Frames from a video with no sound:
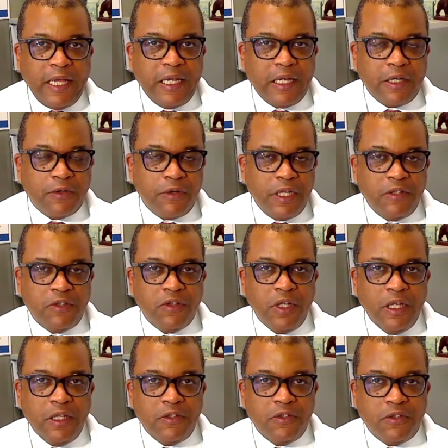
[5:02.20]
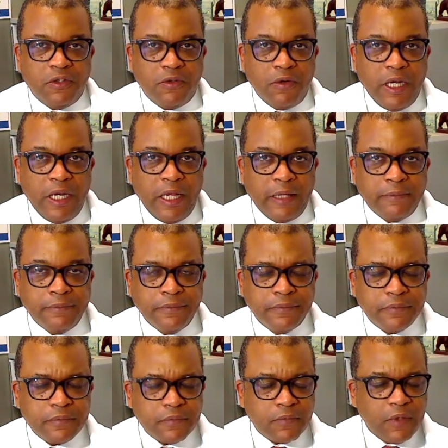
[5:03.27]
increase screening.
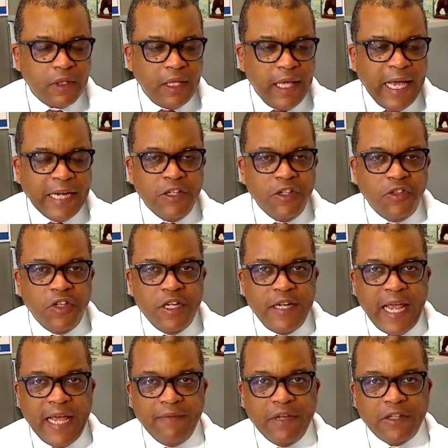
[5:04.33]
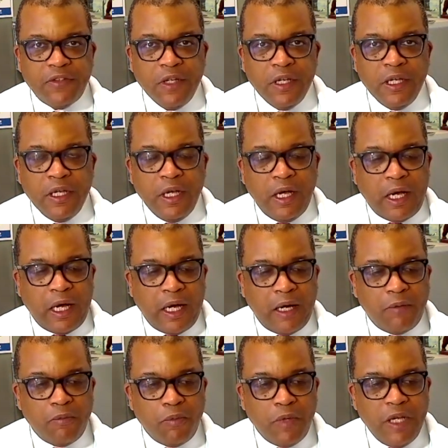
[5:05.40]
At UC Davis,
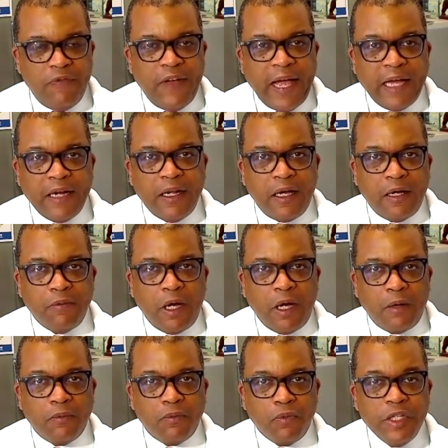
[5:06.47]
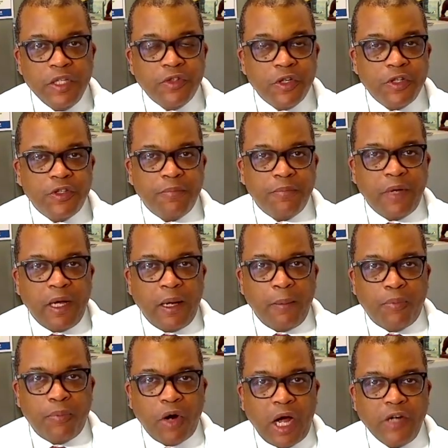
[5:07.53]
we've had research
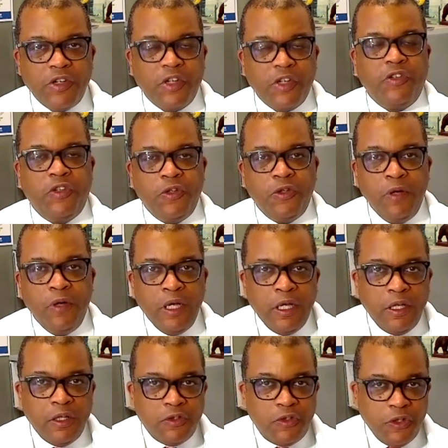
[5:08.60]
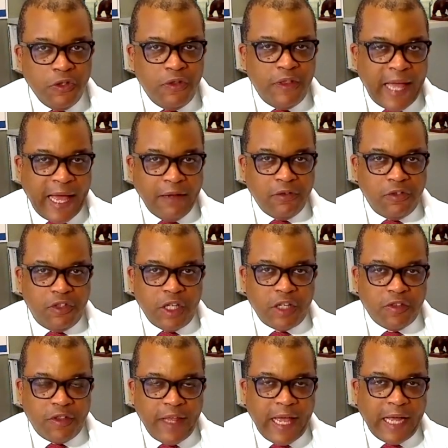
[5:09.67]
projects to do that,
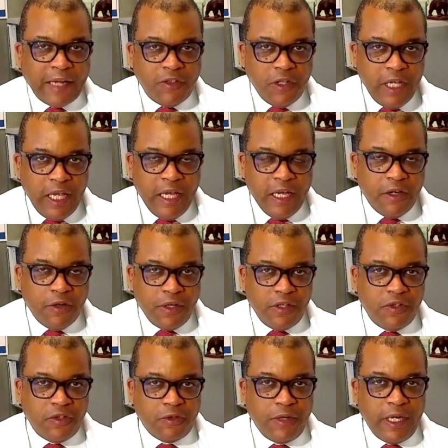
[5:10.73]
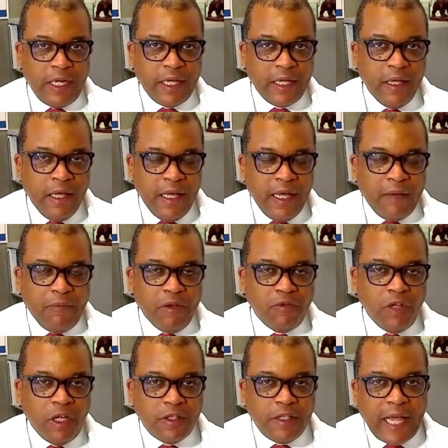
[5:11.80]
just that, to increase screening. And we
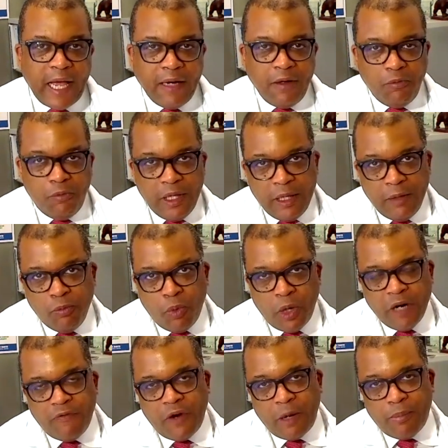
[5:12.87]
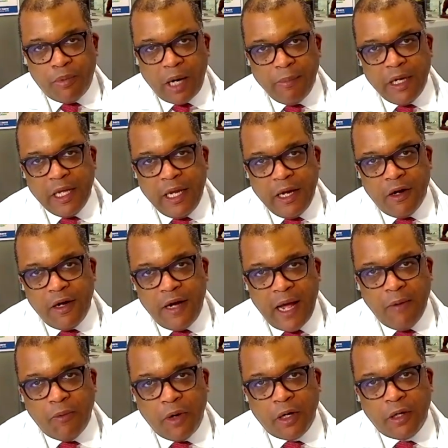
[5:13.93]
looked at in one of our primary care
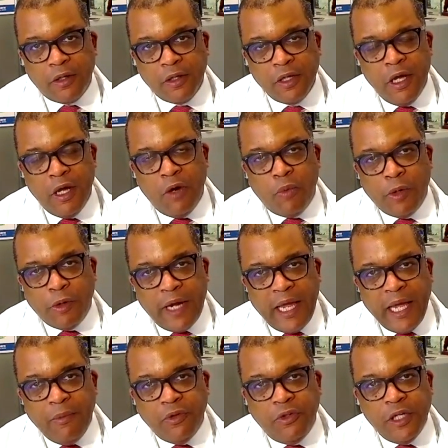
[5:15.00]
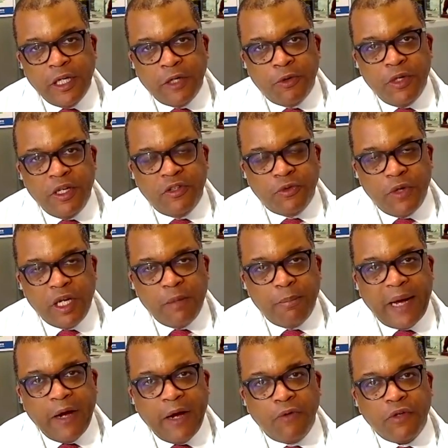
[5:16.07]
networks, we were able to increase screening
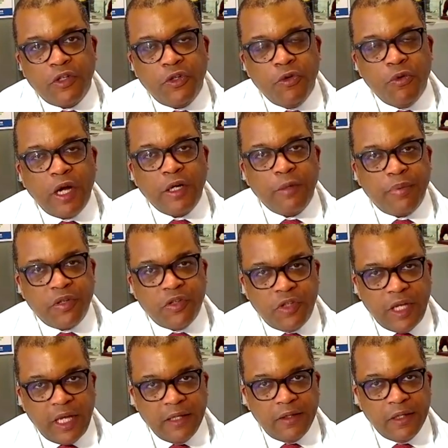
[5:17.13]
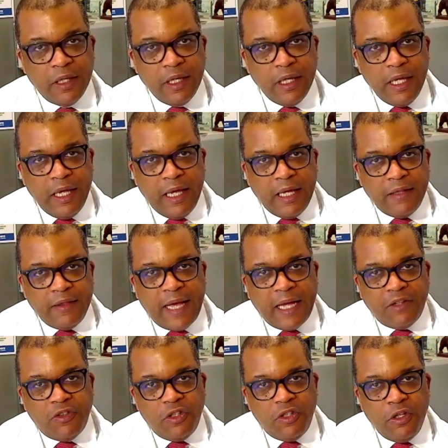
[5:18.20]
by over 200%. And
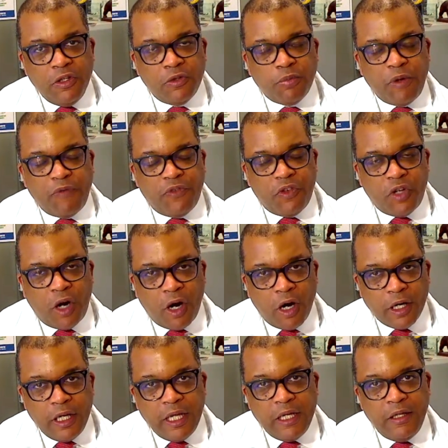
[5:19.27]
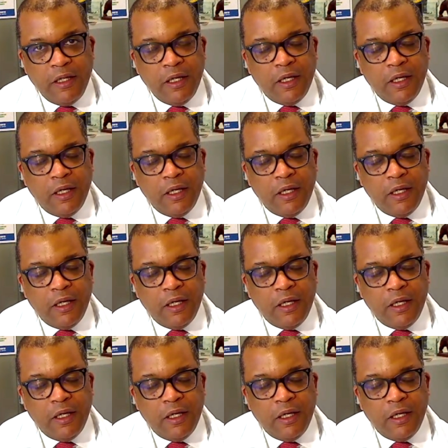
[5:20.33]
that's used with targeted